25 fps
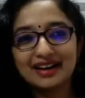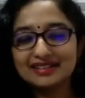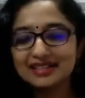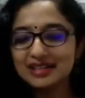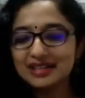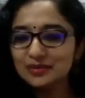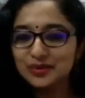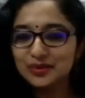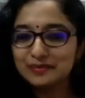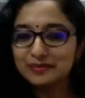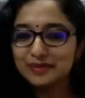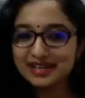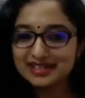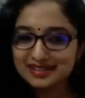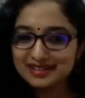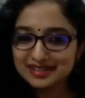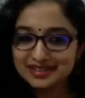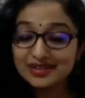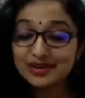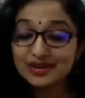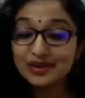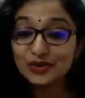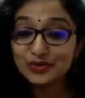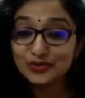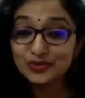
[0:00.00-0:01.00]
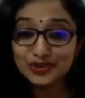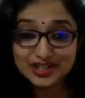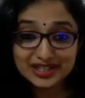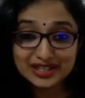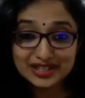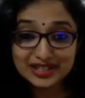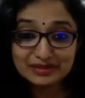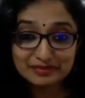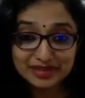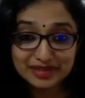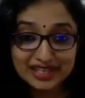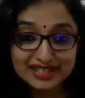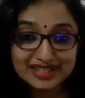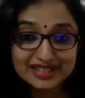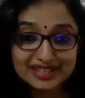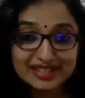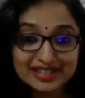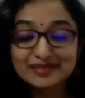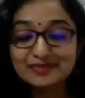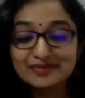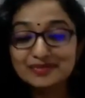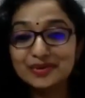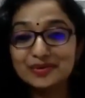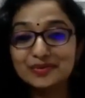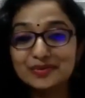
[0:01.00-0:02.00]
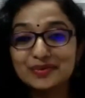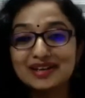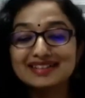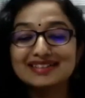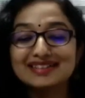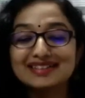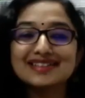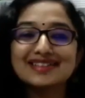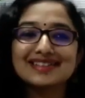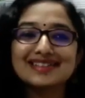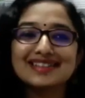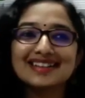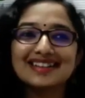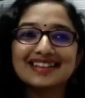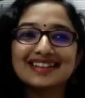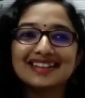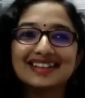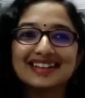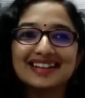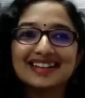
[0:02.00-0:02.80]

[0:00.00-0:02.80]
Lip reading: I think we met at an official meeting for once.